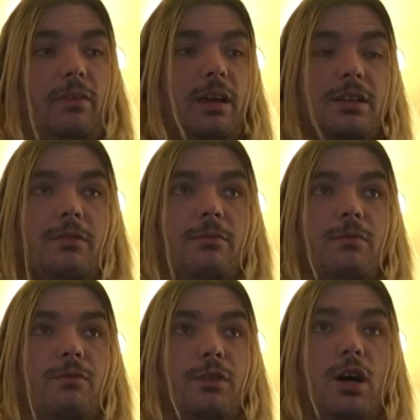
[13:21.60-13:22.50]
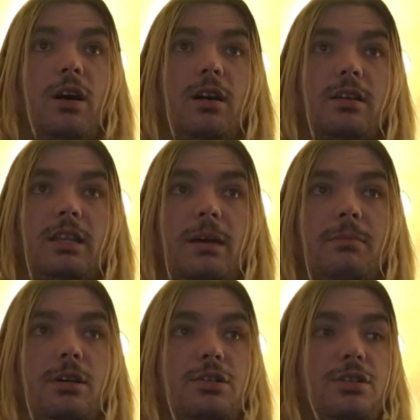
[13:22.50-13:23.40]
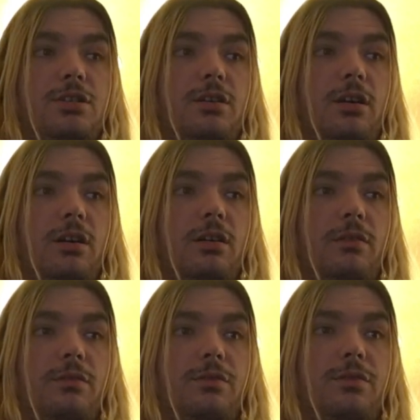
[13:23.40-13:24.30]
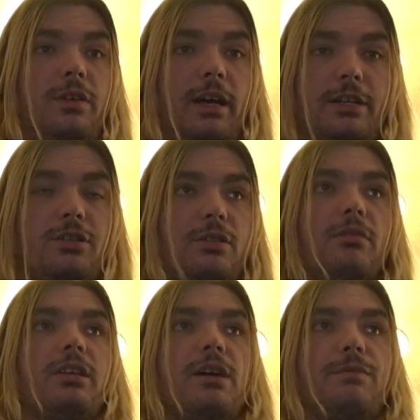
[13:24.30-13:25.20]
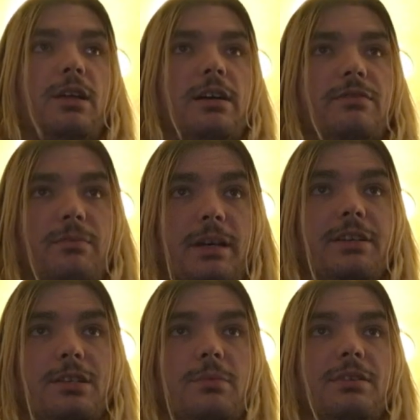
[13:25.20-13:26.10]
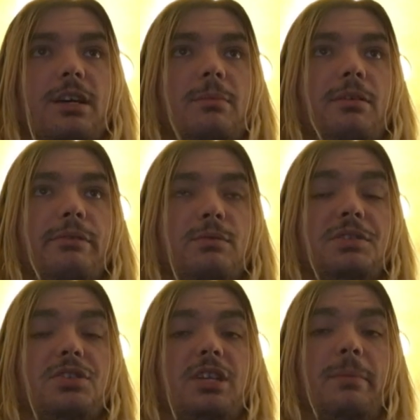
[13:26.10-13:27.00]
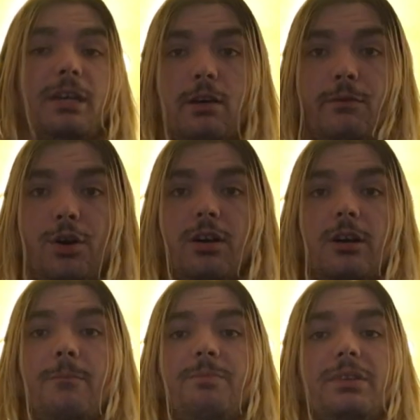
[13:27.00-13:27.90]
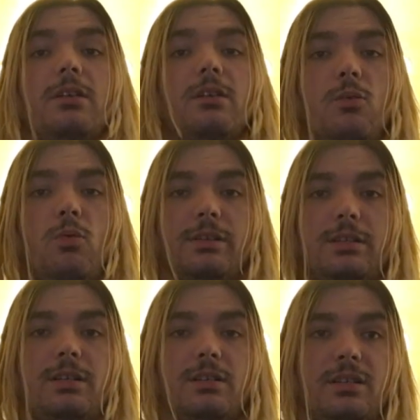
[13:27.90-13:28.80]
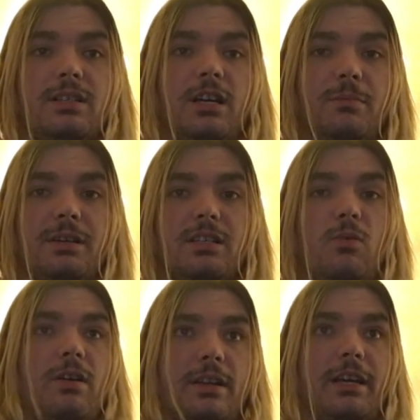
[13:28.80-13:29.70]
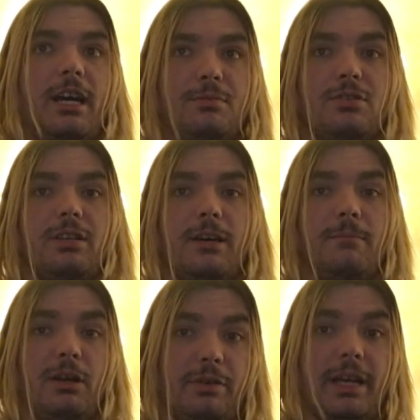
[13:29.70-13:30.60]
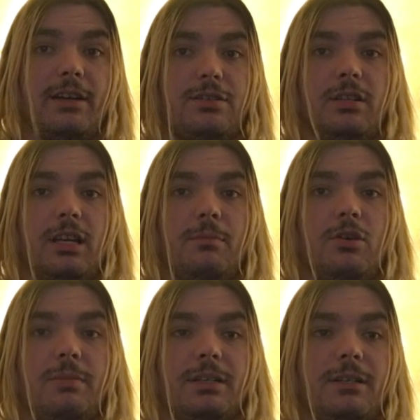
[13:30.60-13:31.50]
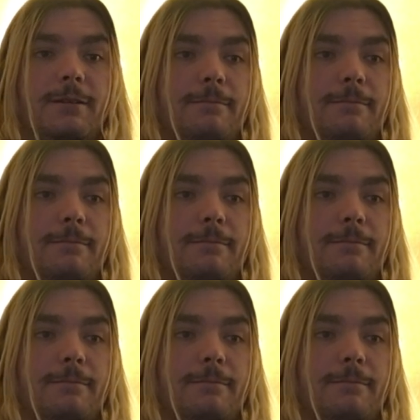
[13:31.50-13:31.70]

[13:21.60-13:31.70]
I didn't vlog that much of. Actually, the only thing I vlogged from AEW Dynamite was when Sammy Guevara won the TNT title because I wanted to capture that my reaction in that moment.